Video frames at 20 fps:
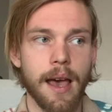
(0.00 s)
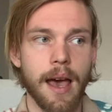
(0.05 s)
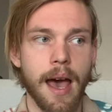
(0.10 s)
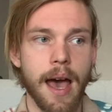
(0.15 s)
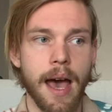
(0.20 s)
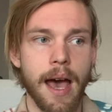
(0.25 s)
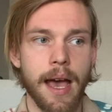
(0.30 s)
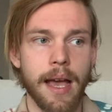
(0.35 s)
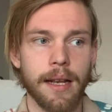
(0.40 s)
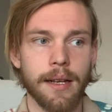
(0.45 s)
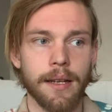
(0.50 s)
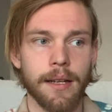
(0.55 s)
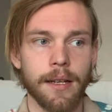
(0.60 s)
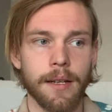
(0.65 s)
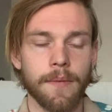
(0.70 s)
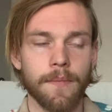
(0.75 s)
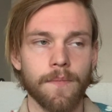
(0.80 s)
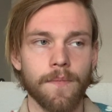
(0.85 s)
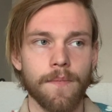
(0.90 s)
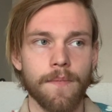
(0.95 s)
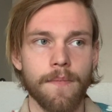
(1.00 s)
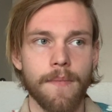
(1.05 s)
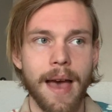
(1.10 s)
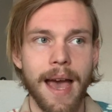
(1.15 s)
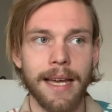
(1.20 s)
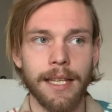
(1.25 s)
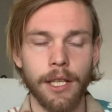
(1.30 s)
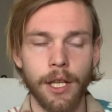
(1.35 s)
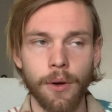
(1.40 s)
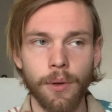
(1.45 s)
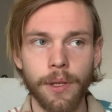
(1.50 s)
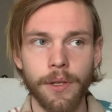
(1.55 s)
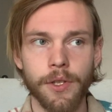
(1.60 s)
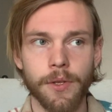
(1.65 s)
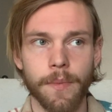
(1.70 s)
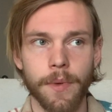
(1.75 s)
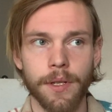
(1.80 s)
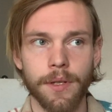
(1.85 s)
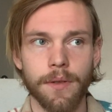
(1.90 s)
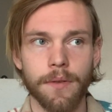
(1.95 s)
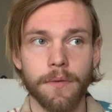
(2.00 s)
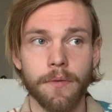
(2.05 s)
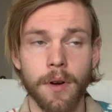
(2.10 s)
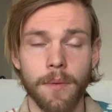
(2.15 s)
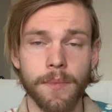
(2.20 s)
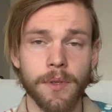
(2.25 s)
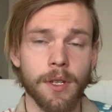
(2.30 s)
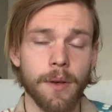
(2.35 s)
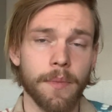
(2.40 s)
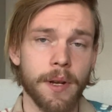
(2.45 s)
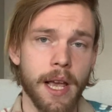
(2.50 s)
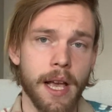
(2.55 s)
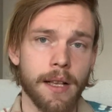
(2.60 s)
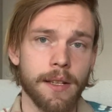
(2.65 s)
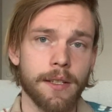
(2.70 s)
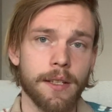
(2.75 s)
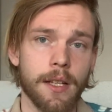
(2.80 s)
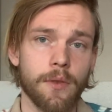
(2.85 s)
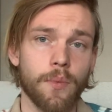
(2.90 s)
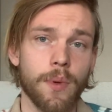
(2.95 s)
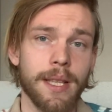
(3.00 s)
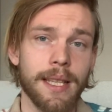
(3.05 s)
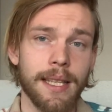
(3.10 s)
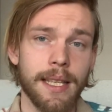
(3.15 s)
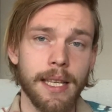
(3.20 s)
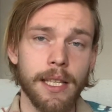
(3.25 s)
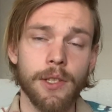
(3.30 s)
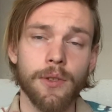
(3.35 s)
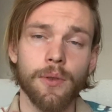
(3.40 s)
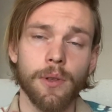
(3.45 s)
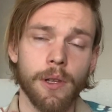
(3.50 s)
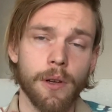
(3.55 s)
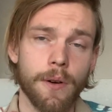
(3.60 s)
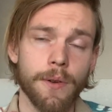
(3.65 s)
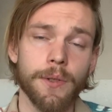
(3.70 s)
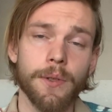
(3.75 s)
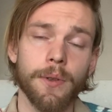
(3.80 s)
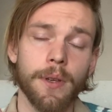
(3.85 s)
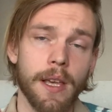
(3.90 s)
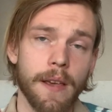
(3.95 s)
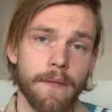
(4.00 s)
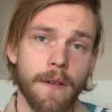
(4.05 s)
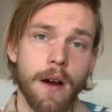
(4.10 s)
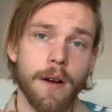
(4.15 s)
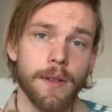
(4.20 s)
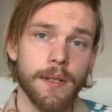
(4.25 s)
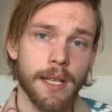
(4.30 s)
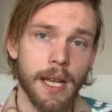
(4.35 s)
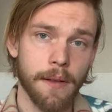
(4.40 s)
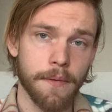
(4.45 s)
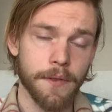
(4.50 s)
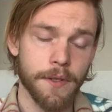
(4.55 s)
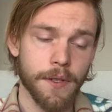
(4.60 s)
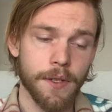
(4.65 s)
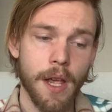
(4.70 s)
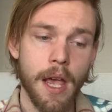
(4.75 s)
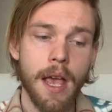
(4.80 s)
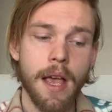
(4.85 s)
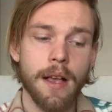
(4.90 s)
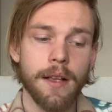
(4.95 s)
an acknowledgement from somebody else that we need to learn to give ourselves.